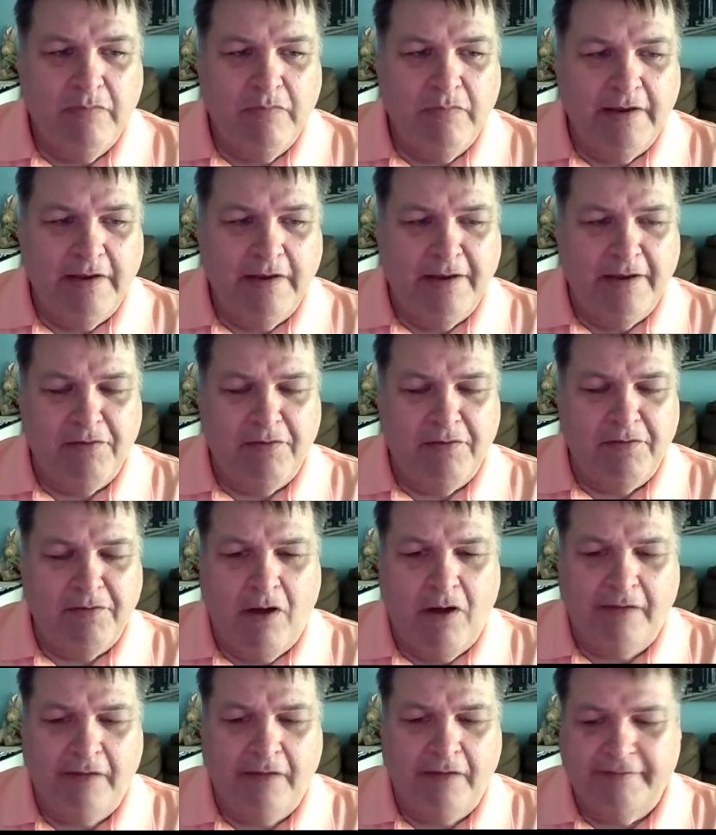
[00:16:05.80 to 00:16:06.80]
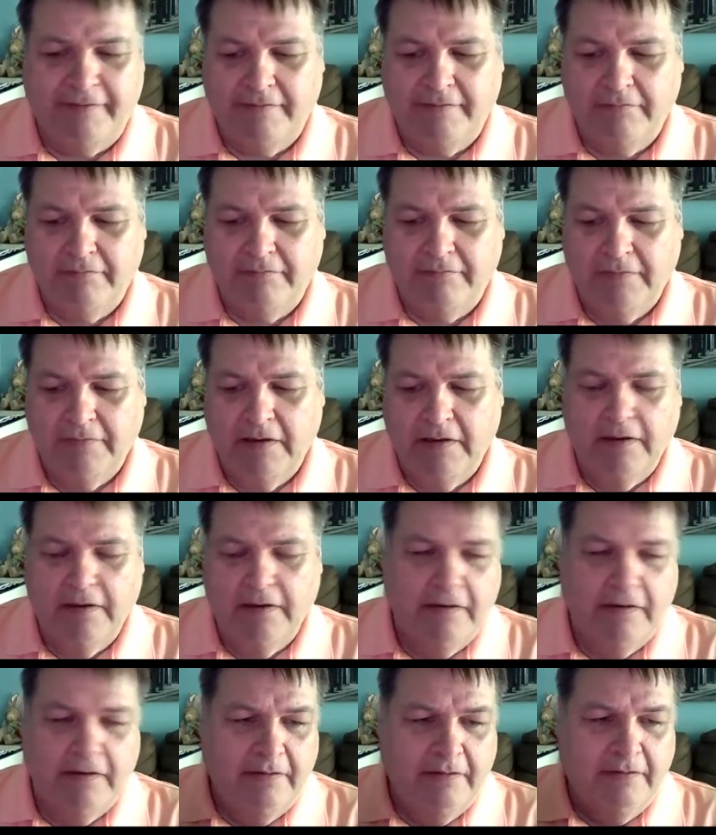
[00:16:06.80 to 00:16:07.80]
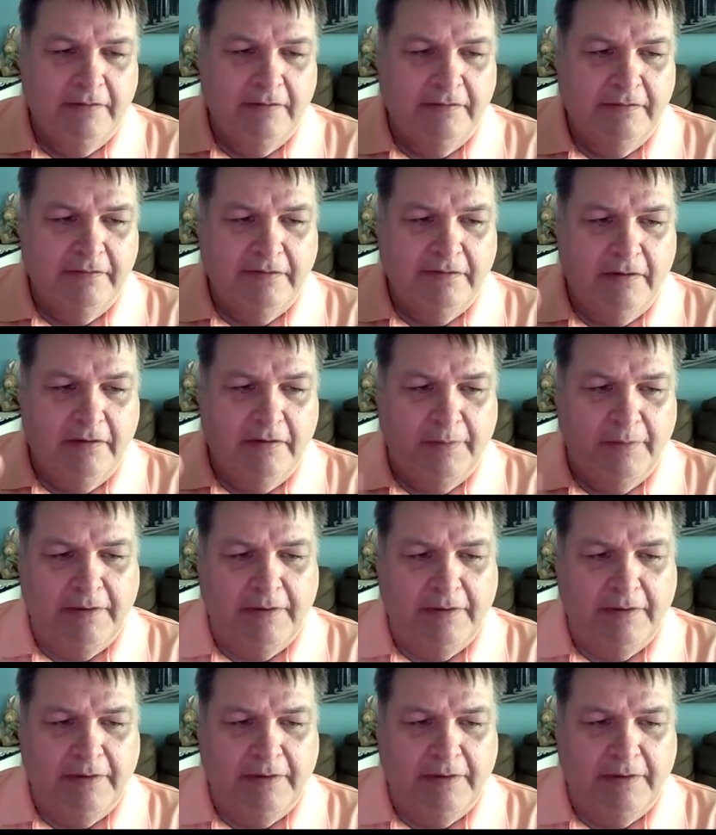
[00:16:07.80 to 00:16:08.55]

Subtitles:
Any other thoughts? So